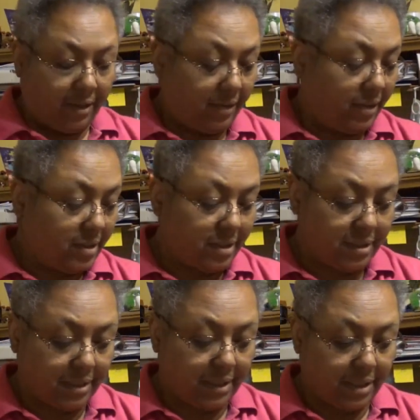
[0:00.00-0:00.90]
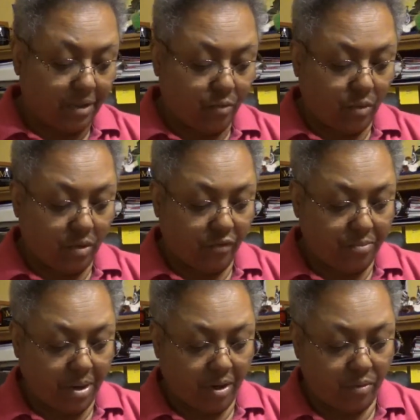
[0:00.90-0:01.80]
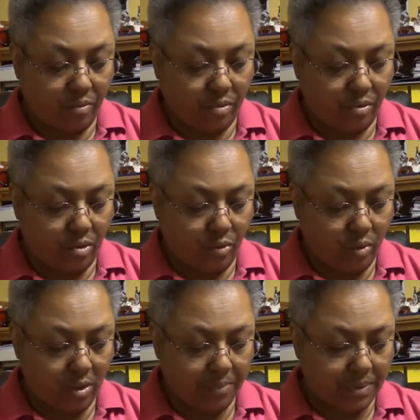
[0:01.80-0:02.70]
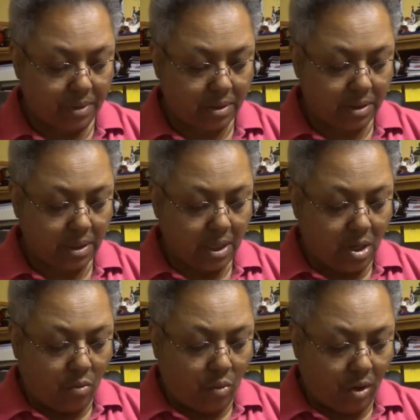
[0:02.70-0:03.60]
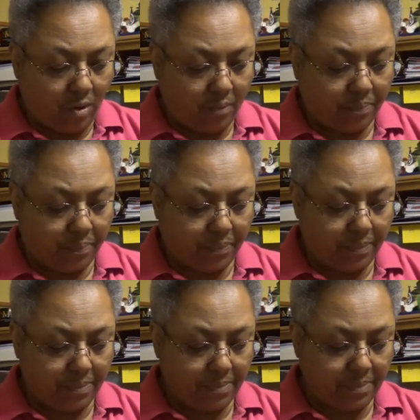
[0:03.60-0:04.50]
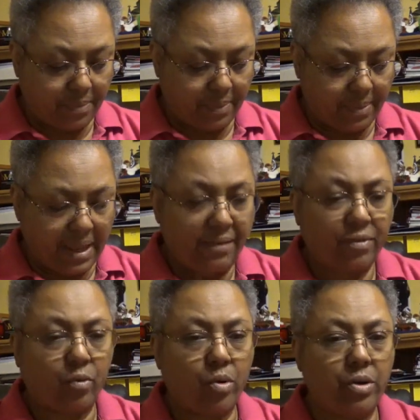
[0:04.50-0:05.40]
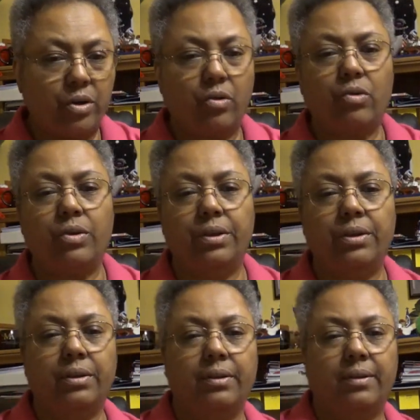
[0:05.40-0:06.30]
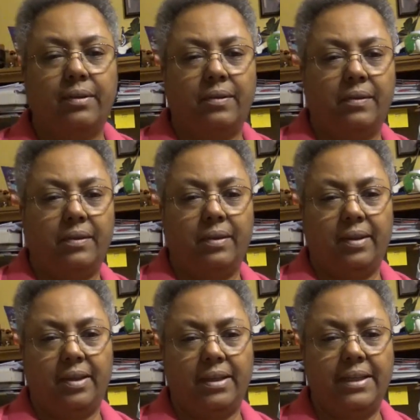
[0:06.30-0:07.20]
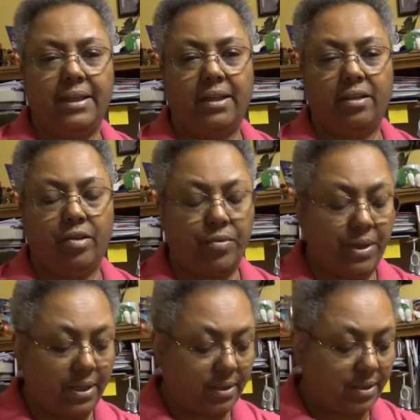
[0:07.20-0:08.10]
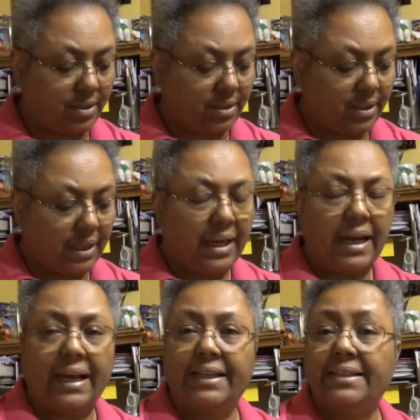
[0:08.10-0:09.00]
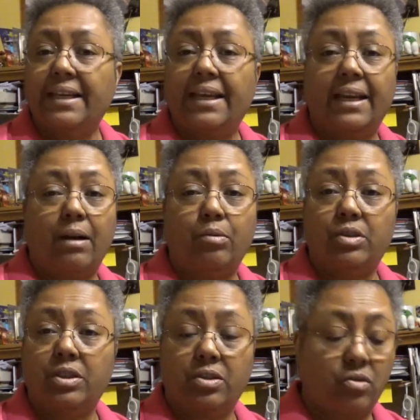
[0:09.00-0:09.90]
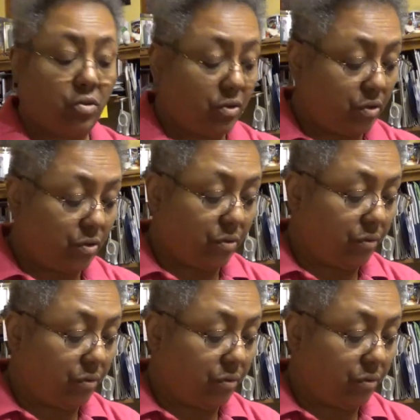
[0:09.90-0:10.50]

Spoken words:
This is another one of my new whips. Well, after working on the linen and threads, I decided I was just going to